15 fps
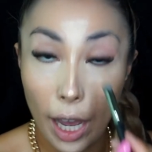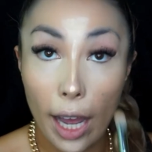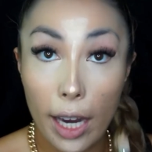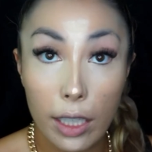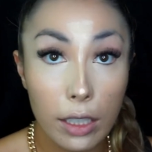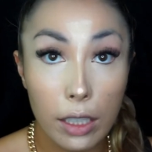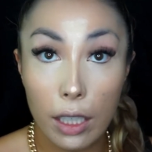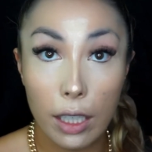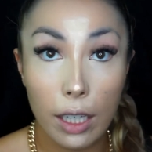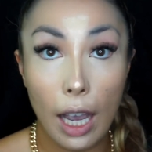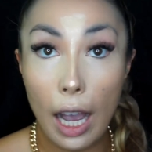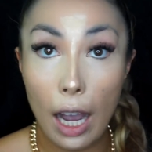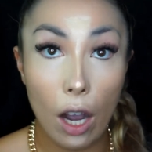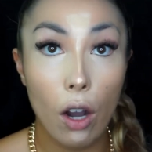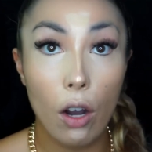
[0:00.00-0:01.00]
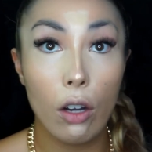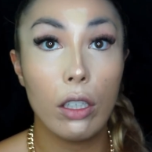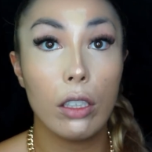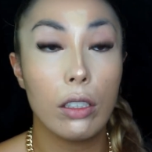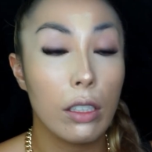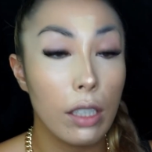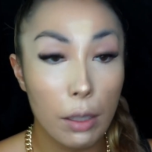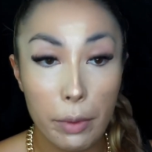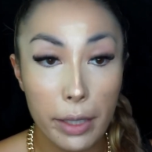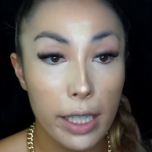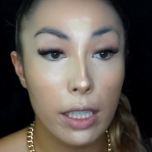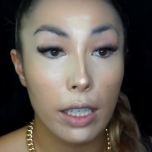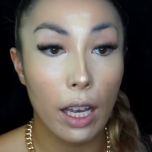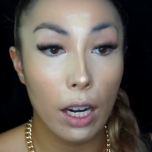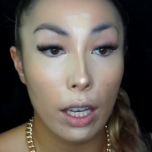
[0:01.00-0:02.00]
anything at all. Does anybody
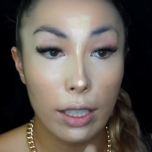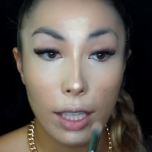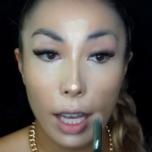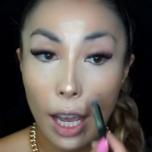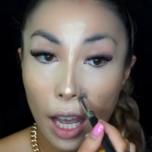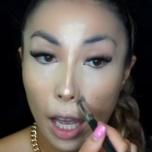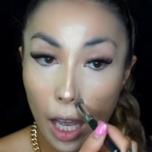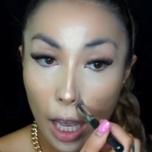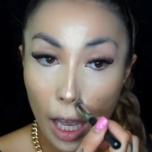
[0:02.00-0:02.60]
else get like that?